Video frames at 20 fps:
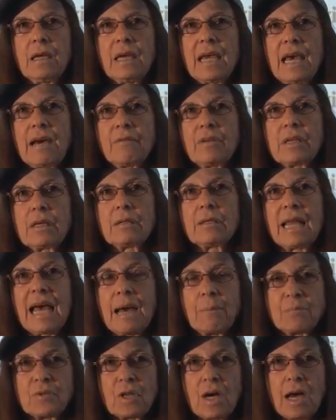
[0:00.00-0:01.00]
having a
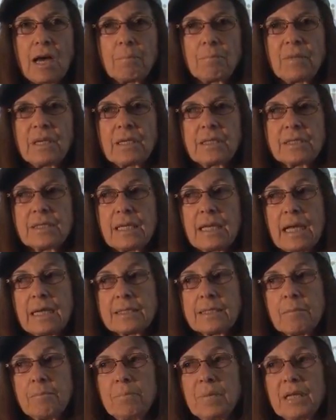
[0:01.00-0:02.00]
laptop because it
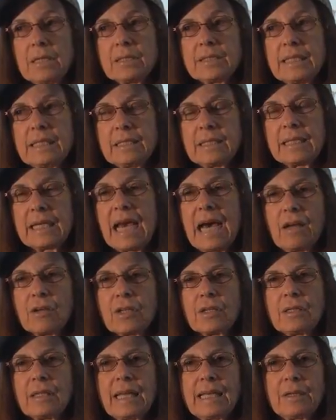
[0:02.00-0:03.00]
has a built-in
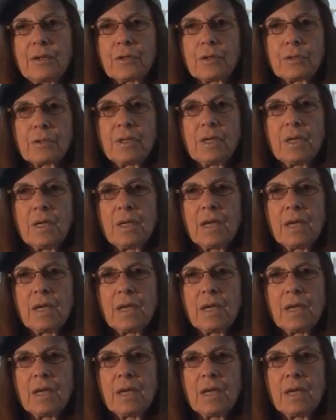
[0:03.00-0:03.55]
calculator.